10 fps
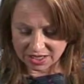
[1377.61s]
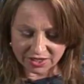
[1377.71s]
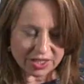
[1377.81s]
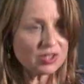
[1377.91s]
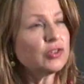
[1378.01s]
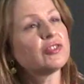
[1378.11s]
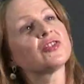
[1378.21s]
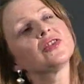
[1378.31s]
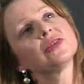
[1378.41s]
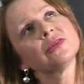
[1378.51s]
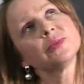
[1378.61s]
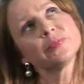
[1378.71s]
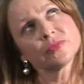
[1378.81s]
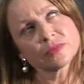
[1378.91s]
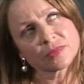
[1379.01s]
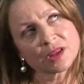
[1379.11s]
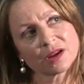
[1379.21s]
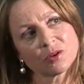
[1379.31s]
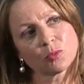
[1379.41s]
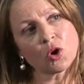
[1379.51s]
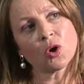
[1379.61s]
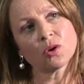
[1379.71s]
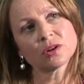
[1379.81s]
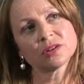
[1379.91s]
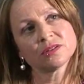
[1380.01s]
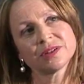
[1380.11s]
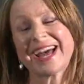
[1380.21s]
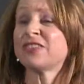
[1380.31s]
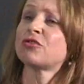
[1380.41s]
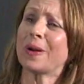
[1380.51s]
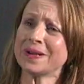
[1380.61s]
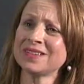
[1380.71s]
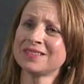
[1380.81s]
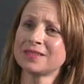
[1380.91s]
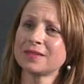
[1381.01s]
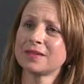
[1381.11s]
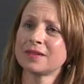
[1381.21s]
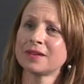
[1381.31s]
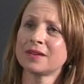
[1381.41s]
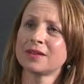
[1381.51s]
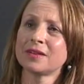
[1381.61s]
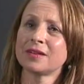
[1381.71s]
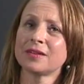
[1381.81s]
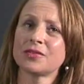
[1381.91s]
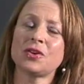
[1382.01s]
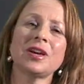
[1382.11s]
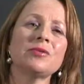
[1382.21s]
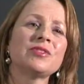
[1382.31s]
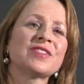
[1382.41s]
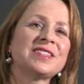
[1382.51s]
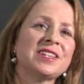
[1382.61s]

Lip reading: And he used to walk and run 3 hours a